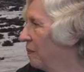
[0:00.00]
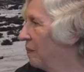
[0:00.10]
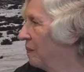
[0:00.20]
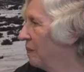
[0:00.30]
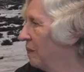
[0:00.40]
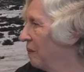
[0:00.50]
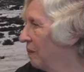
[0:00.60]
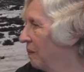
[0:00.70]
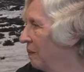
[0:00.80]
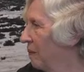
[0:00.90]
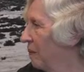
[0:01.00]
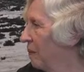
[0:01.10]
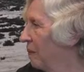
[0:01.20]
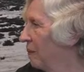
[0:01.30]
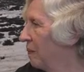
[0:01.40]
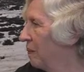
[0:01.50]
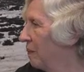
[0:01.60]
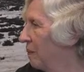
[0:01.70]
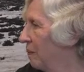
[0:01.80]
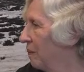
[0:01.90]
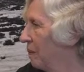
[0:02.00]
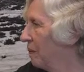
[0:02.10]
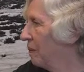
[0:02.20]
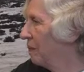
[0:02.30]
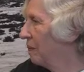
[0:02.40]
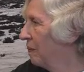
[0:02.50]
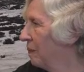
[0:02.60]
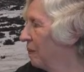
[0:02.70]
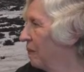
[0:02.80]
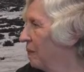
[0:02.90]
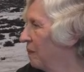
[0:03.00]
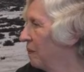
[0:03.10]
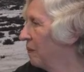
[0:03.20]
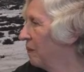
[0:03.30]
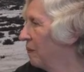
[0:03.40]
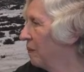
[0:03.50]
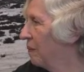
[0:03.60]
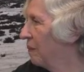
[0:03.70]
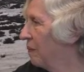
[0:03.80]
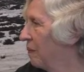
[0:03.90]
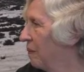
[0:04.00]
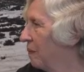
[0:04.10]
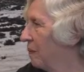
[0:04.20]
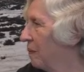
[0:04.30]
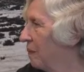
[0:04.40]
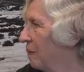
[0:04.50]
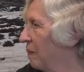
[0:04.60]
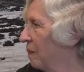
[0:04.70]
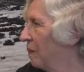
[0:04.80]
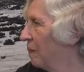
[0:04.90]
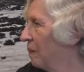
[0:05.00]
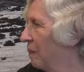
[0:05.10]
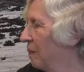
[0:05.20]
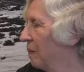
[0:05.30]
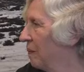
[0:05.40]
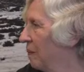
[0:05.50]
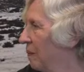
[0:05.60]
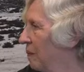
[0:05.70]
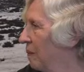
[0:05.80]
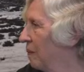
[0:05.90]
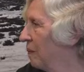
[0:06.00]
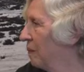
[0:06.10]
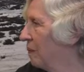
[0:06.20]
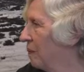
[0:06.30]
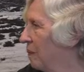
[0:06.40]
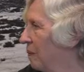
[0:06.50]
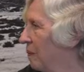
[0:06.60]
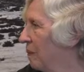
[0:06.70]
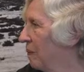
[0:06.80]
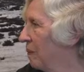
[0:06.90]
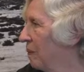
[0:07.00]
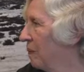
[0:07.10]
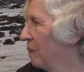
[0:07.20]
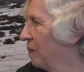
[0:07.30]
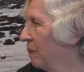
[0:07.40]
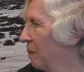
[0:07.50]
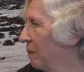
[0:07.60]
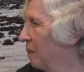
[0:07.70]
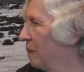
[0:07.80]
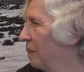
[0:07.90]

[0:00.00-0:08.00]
[no speech]